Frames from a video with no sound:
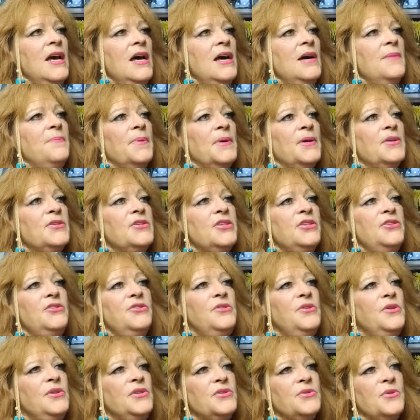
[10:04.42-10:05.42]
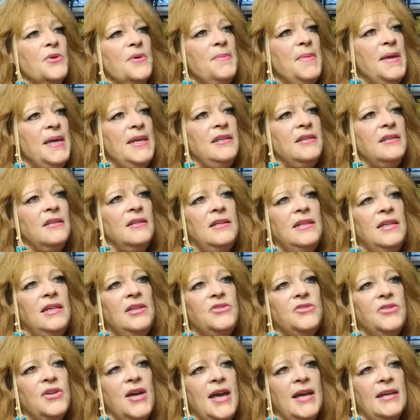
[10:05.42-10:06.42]
a person who is romantically
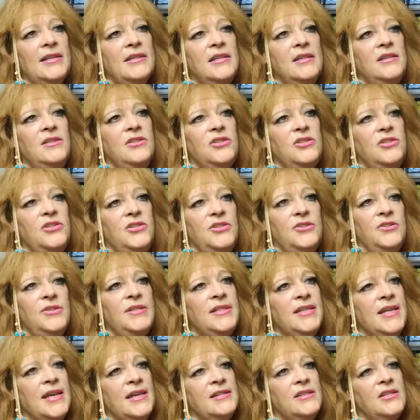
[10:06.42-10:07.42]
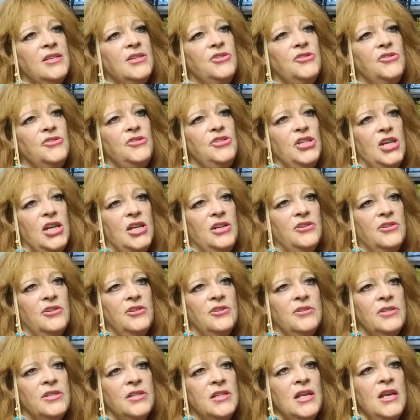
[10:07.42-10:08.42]
attracted to two sexes or
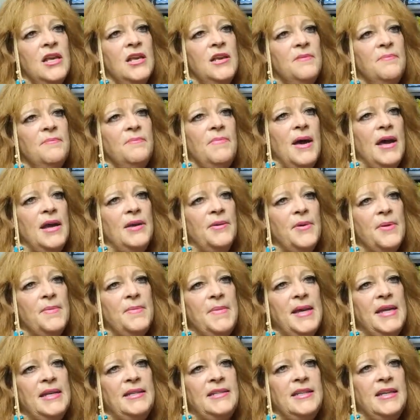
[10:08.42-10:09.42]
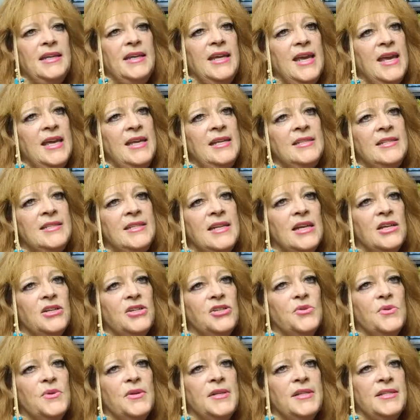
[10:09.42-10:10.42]
genders. Biromantic
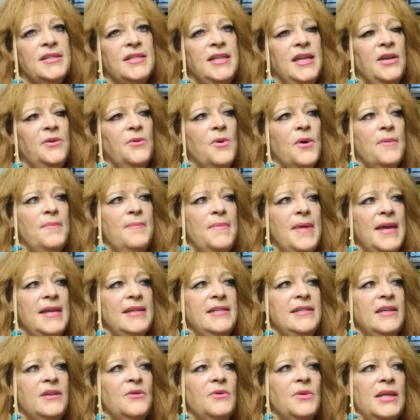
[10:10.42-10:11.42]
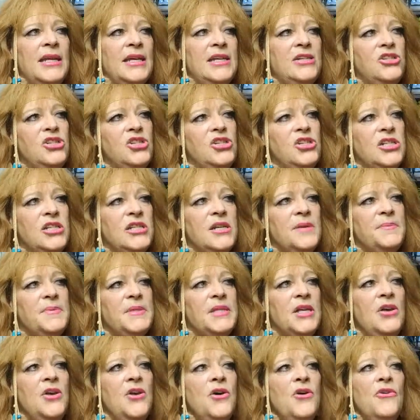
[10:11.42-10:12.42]
asexuals seek romantic
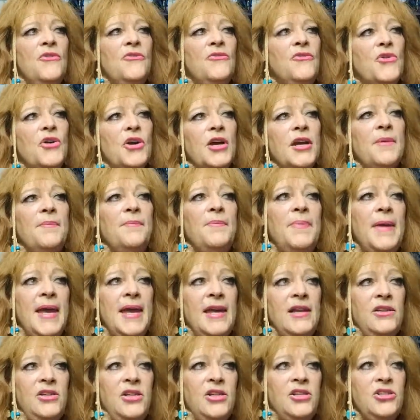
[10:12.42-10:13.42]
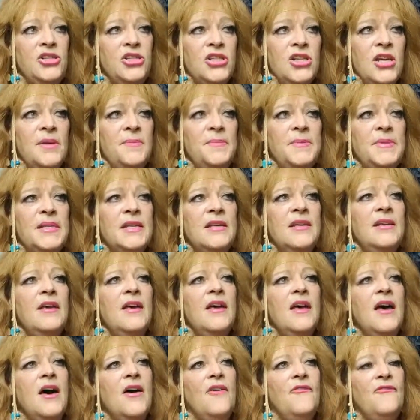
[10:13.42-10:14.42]
relationships for companionships,
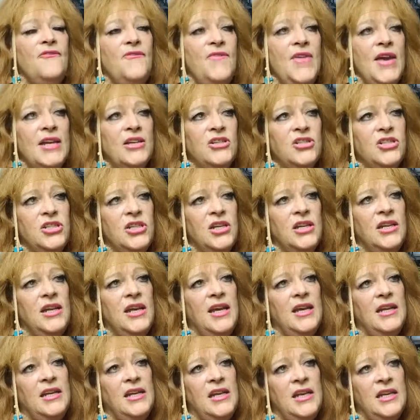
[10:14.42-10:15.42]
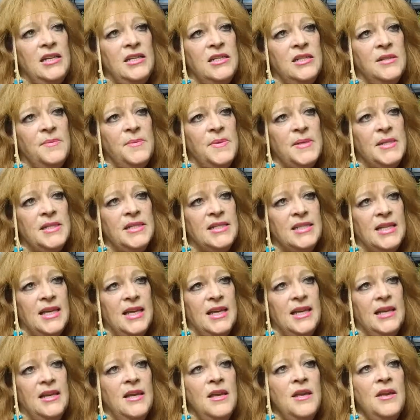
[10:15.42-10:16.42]
affection, and
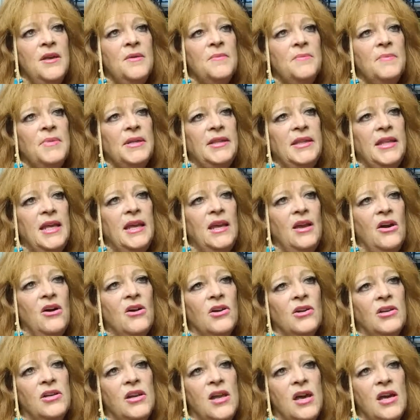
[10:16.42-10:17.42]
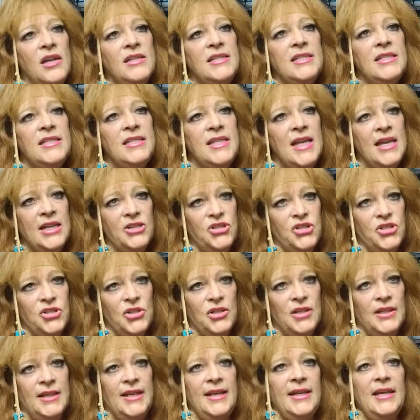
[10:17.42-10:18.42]
intimacy, but they are not
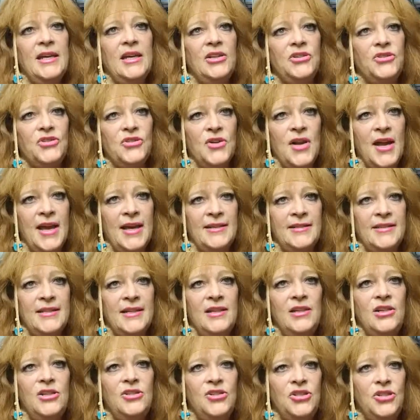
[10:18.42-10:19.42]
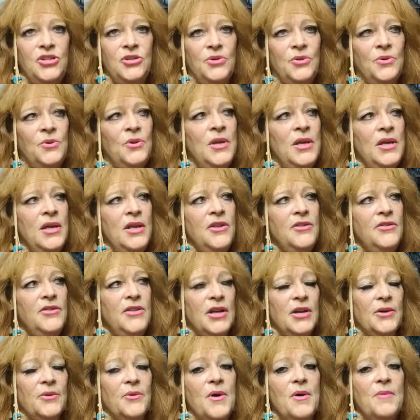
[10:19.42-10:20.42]
sexually attracted to
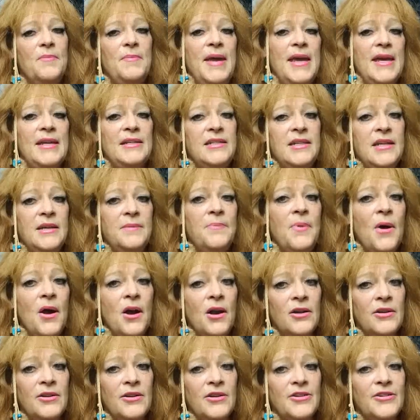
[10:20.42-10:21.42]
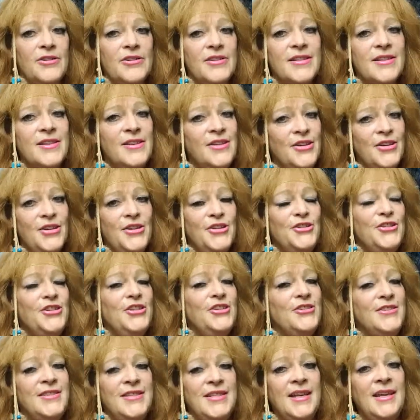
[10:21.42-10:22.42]
their romantic partners. Do
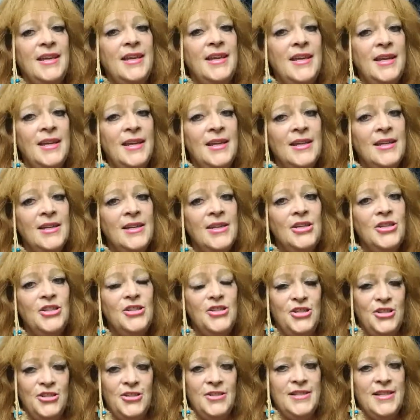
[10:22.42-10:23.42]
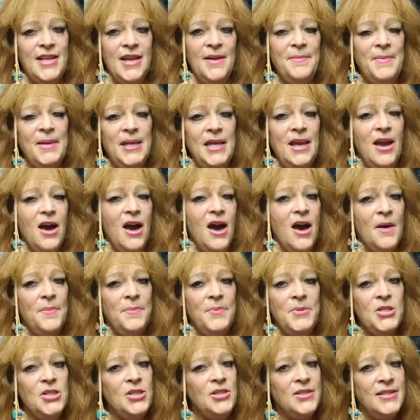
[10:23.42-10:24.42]
you see? Do you see how many
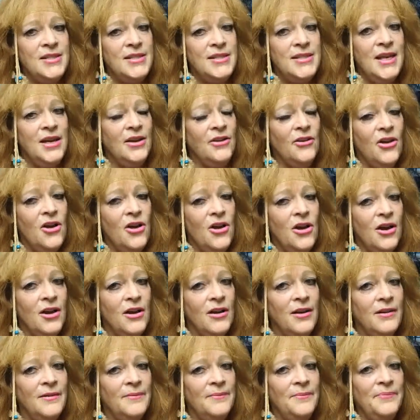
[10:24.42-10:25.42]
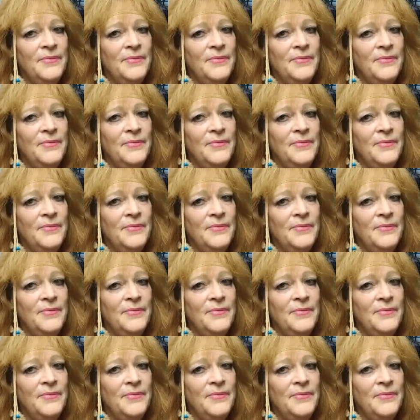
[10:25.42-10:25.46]
options there are?